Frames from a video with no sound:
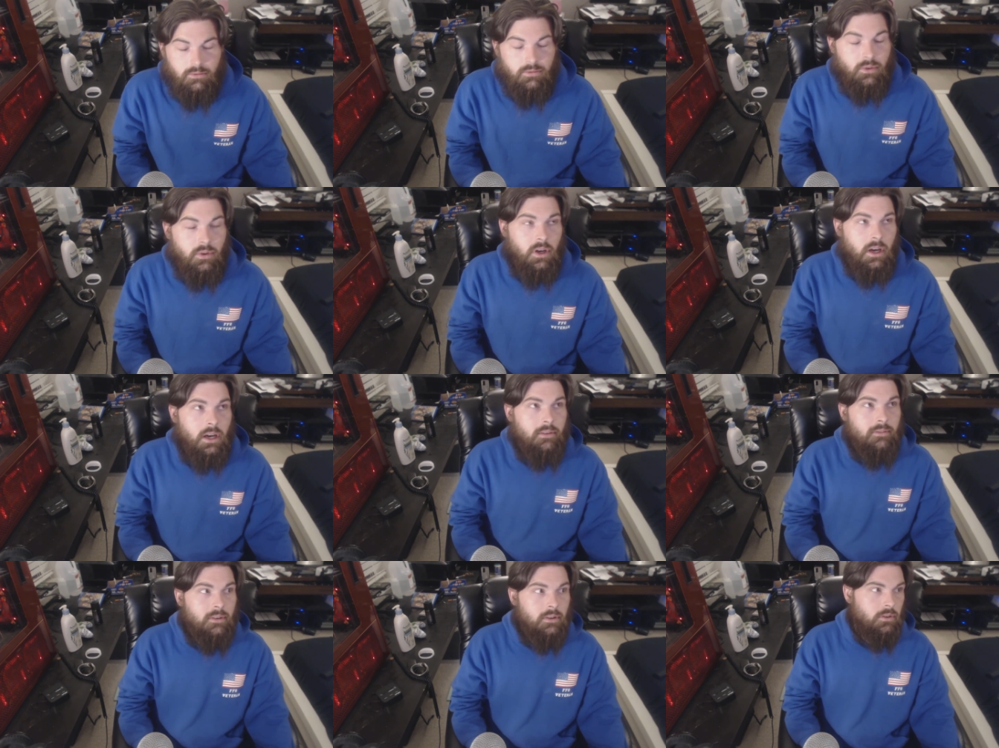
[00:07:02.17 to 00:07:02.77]
if you
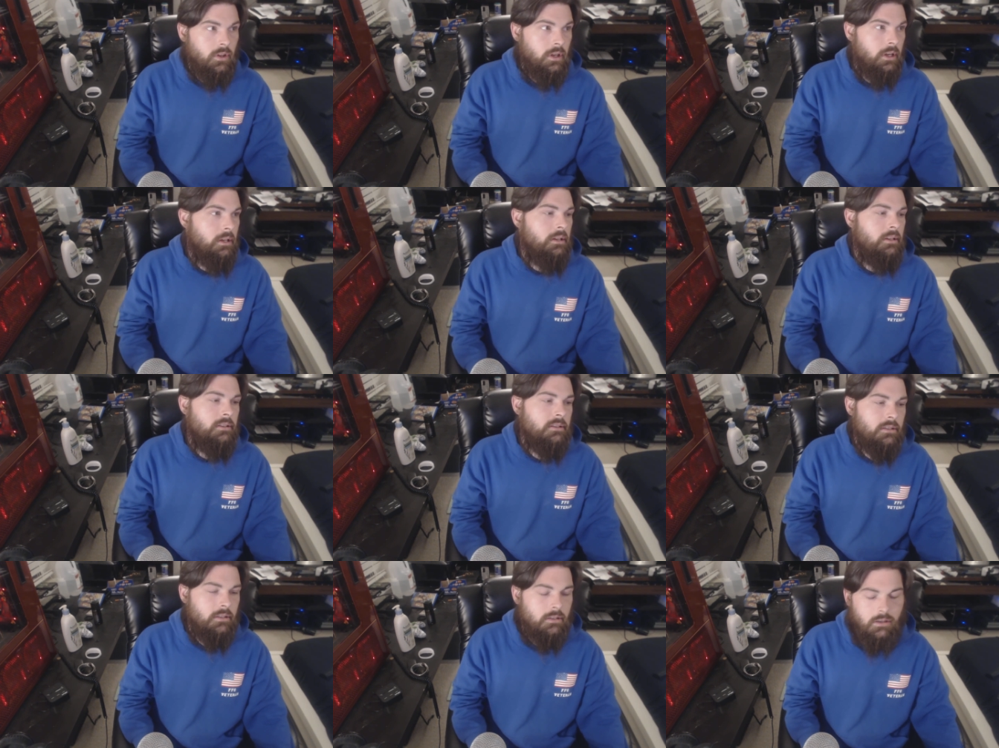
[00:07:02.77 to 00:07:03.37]
have the
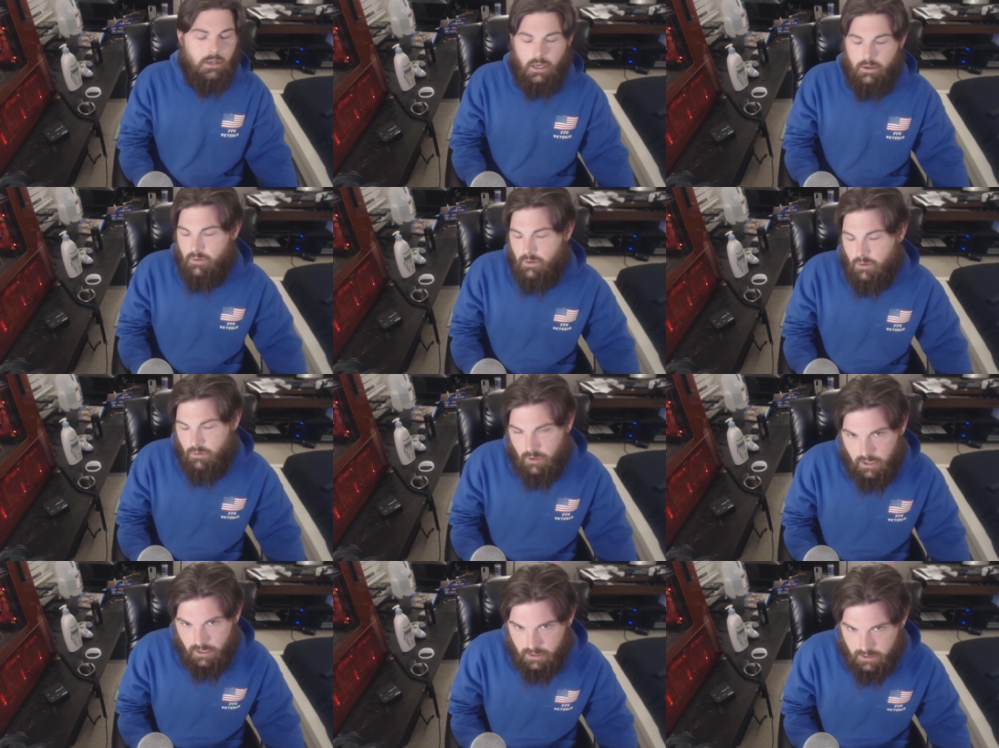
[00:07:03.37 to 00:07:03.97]
latest and you have the
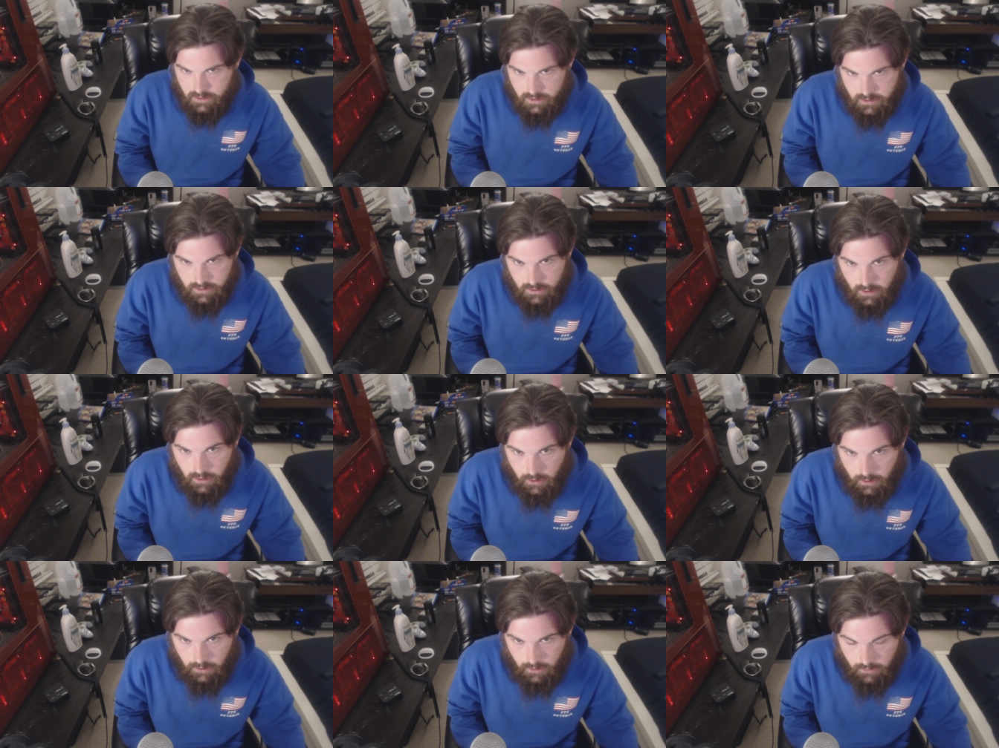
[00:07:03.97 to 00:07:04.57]
greatest
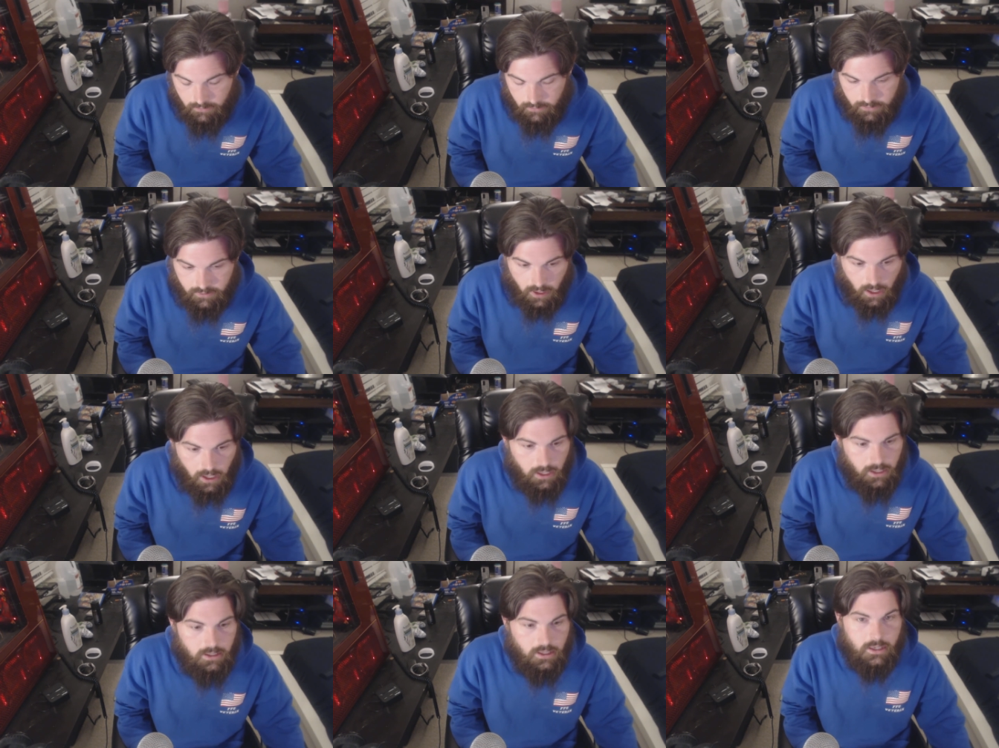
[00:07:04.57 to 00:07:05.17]
of
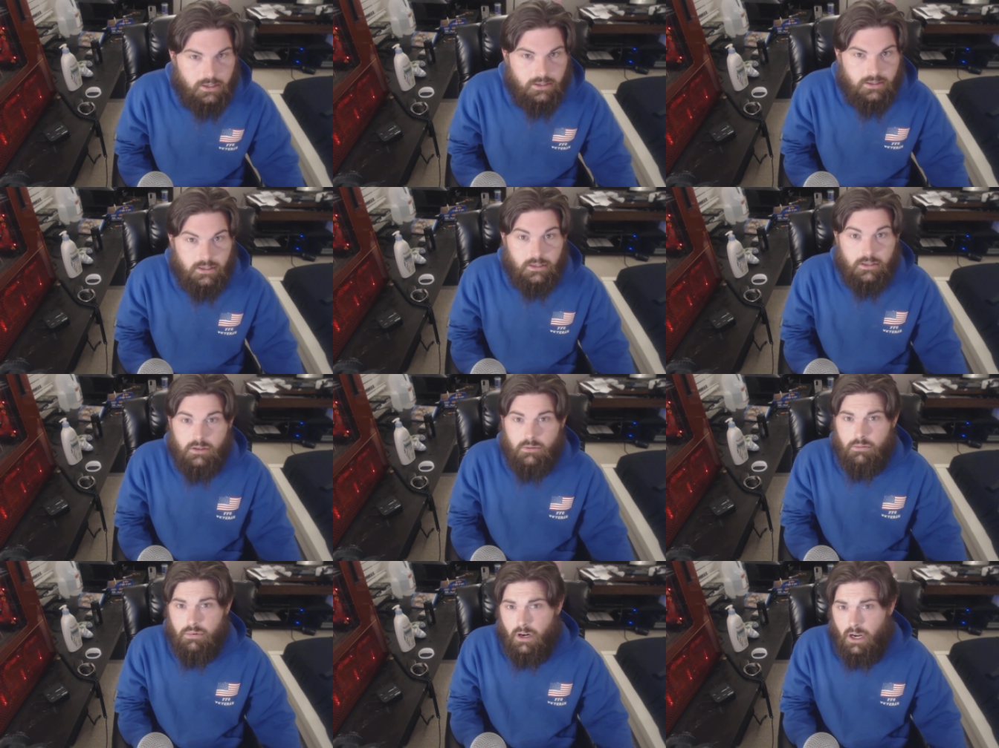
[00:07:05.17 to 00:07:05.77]
Titan
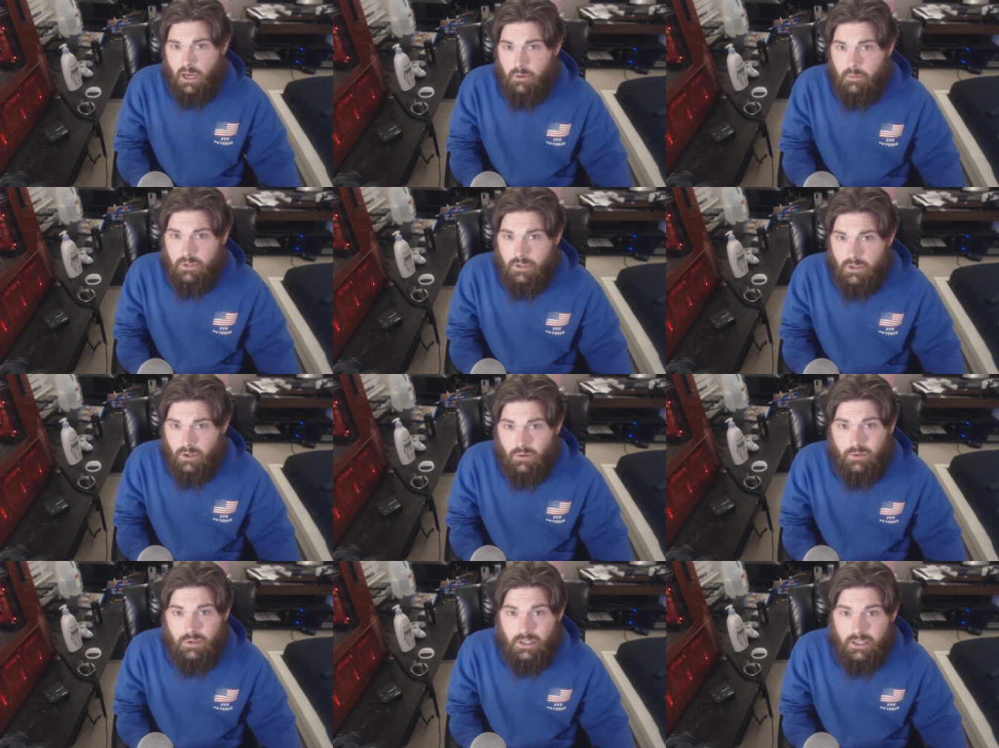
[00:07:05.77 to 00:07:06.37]
Xs, you probably
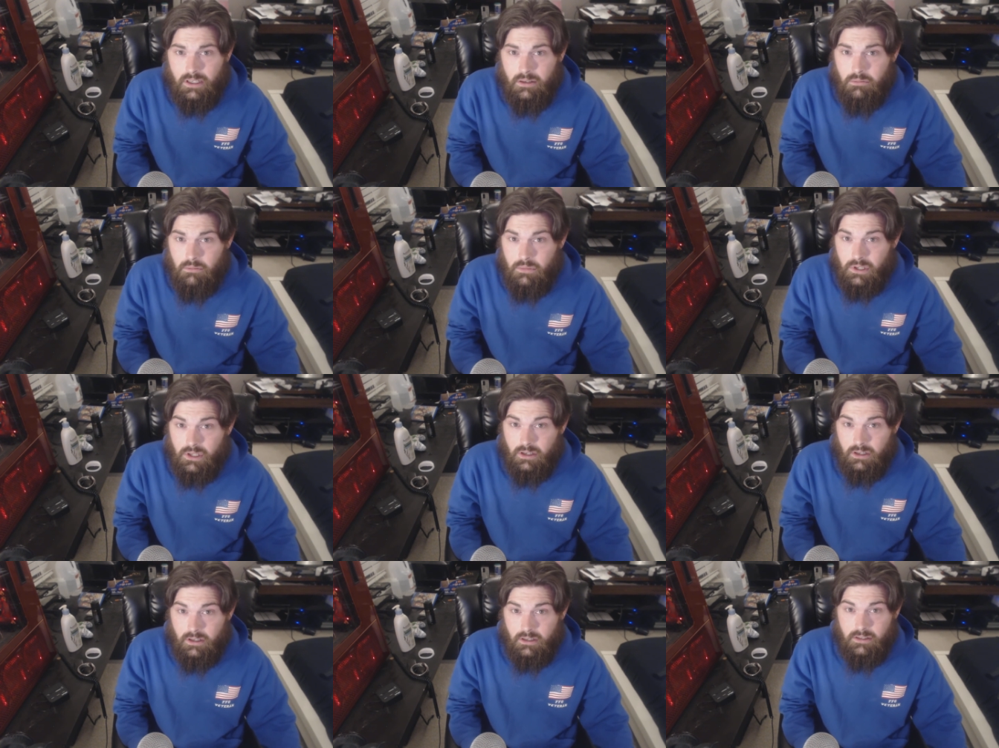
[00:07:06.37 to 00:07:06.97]
don't need it
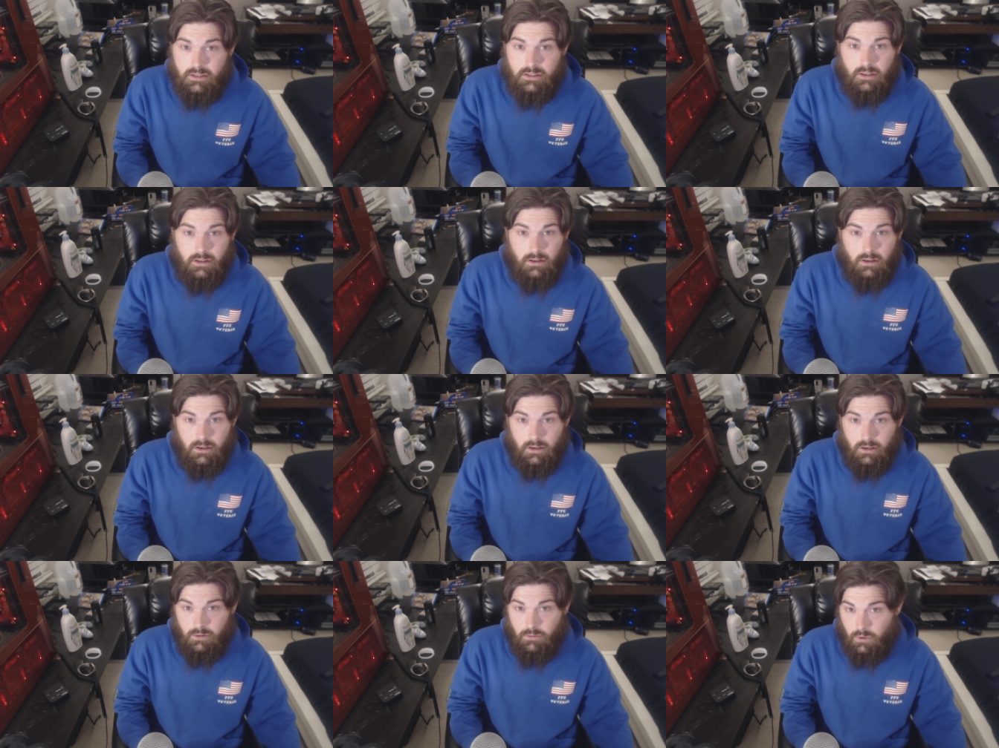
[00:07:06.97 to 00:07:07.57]
because the
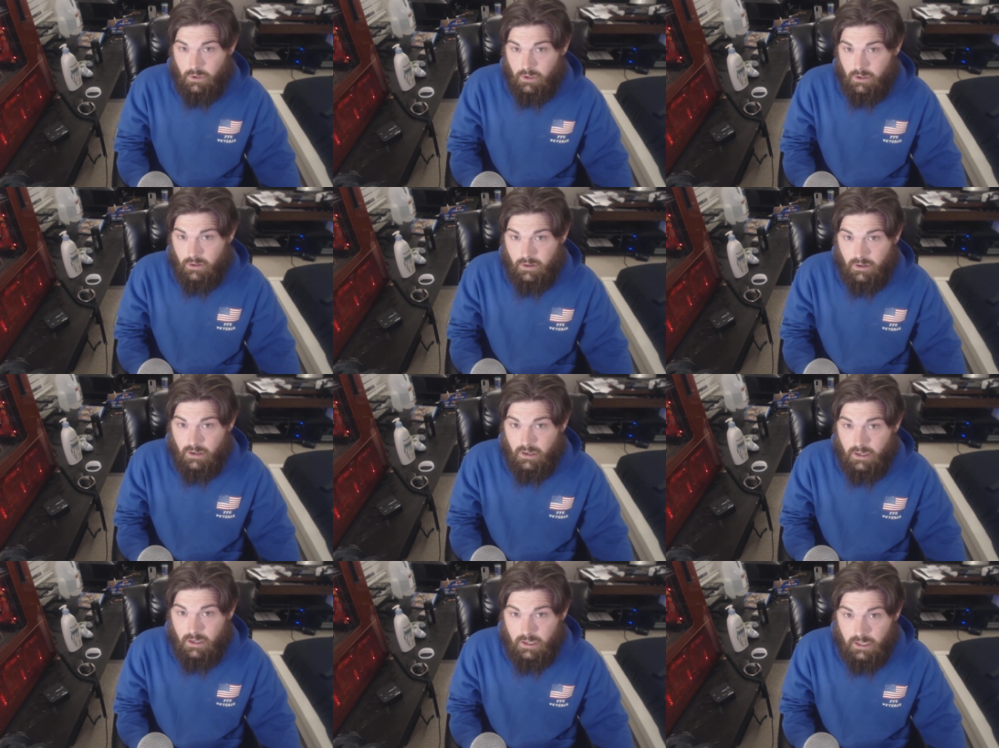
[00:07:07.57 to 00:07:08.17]
hardware